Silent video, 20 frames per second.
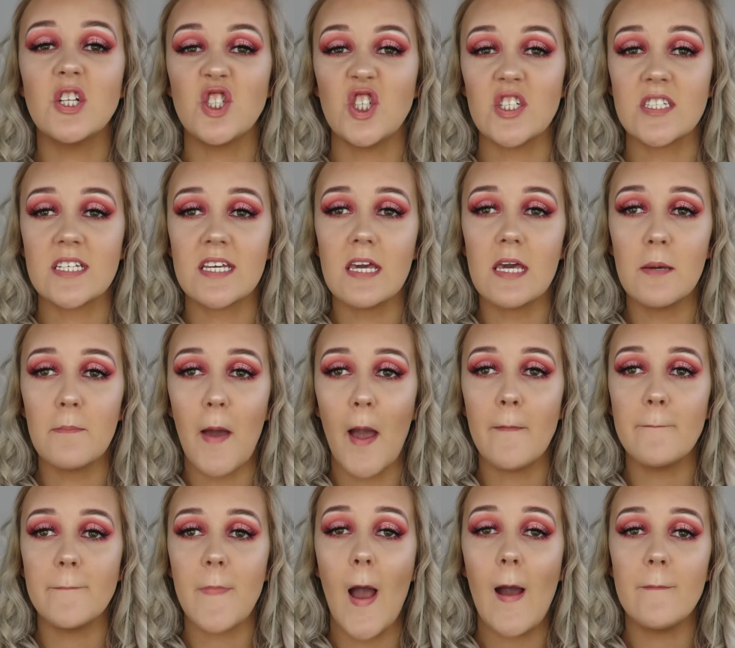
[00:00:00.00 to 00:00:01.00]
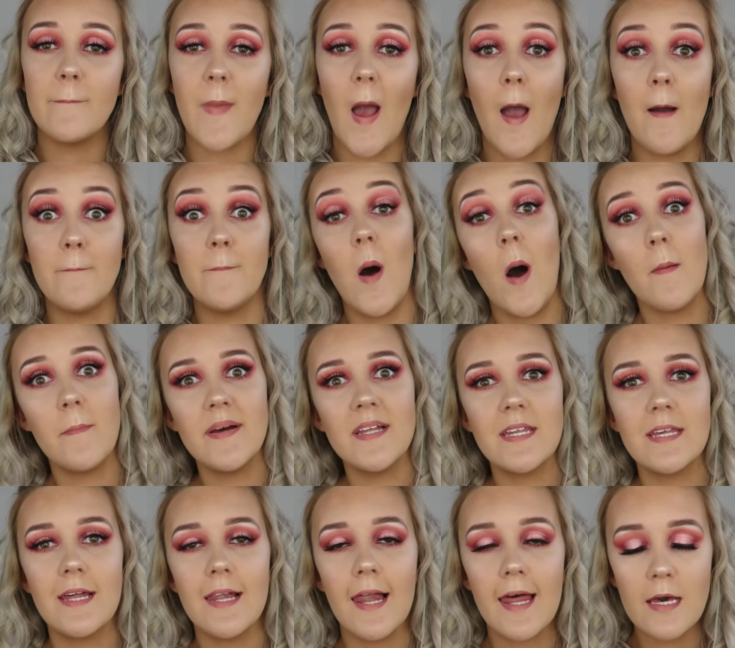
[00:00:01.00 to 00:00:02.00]
Just keep
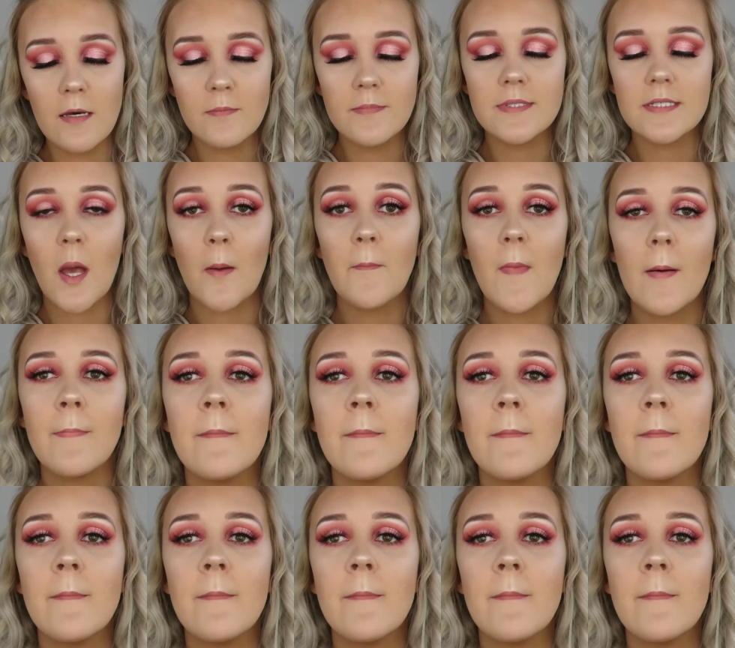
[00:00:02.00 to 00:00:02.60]
popping your lips.